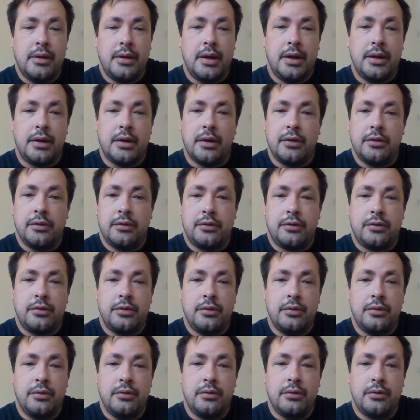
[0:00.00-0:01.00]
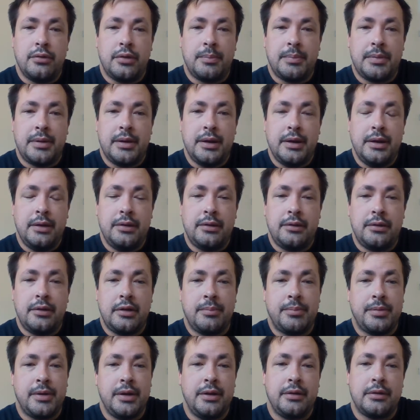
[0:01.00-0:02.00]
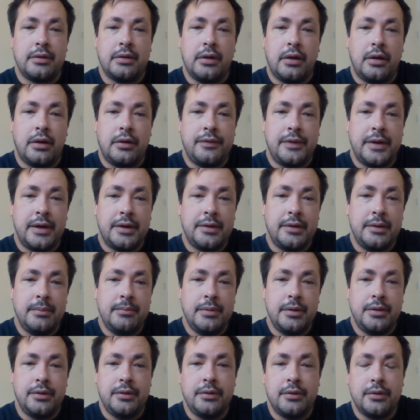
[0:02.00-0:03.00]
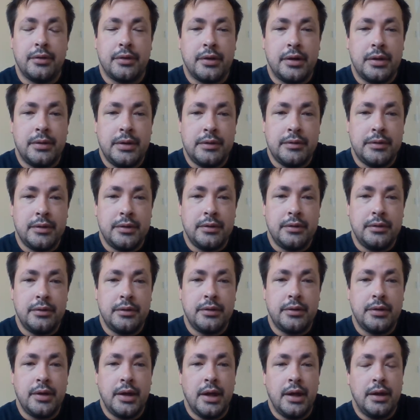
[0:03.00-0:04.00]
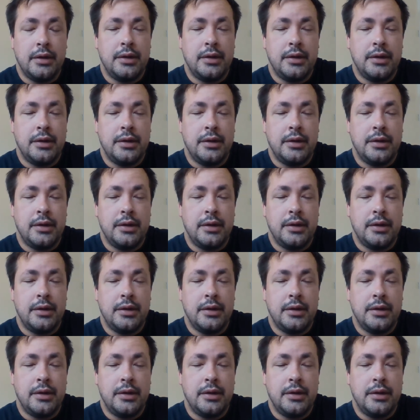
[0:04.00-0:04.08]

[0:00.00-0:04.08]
He goes to the police. The police laugh at him because he's got no evidence.